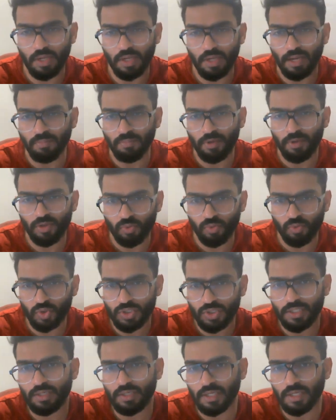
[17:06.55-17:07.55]
can be
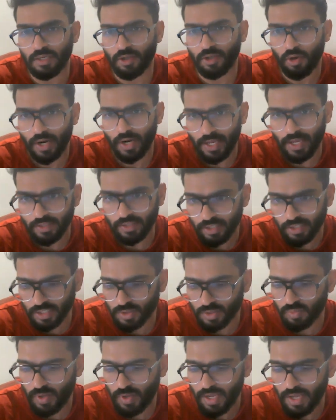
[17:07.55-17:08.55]
used in your
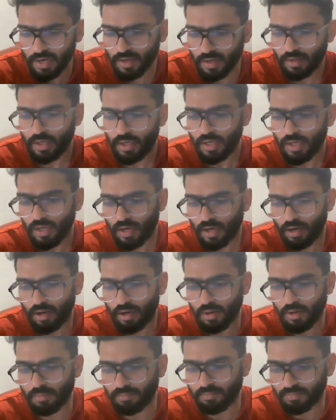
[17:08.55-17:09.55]
ethics, where
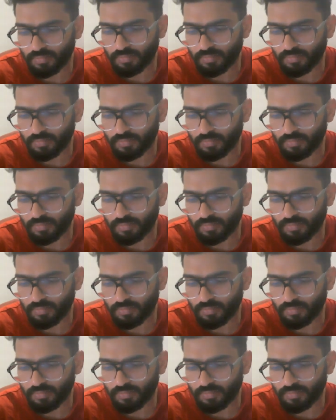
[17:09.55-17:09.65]
uh,